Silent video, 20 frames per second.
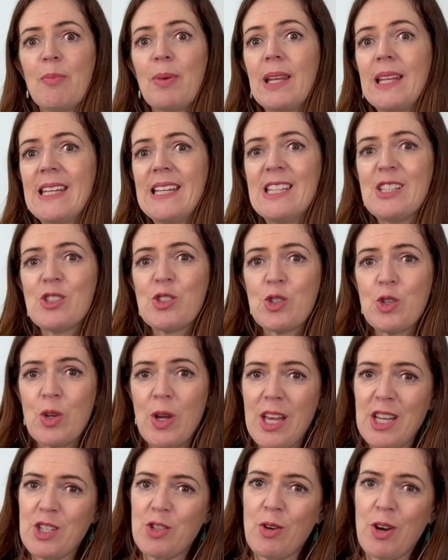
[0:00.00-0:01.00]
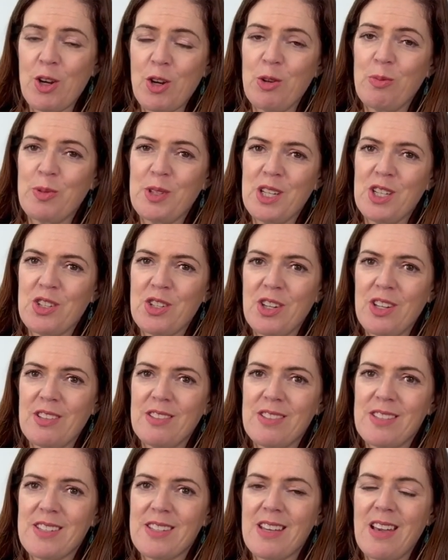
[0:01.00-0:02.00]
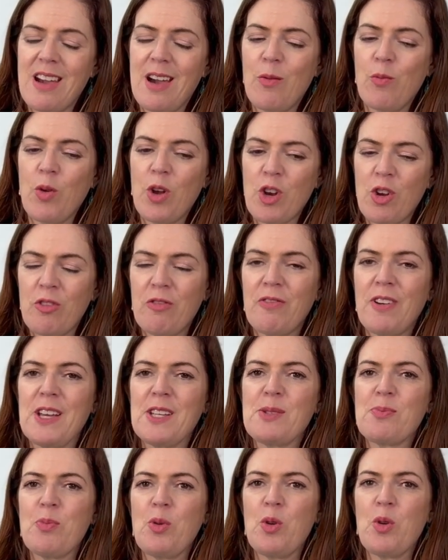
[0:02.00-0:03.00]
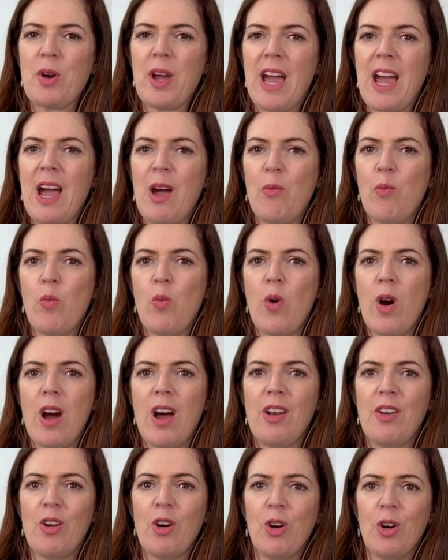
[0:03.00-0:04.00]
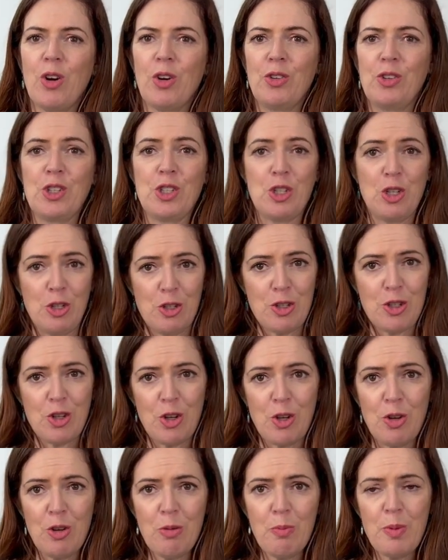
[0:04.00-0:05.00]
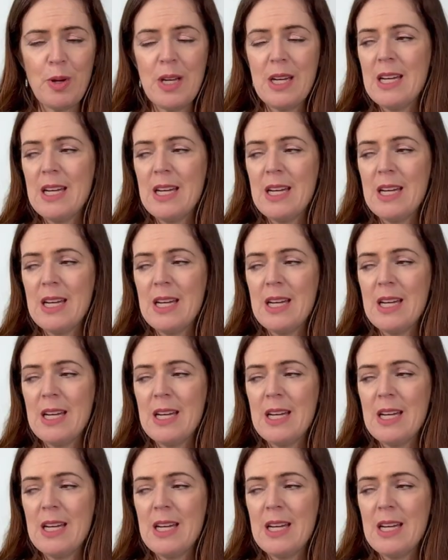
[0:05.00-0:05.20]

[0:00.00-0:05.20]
please do enter our competitions, one on Facebook and one on YouTube.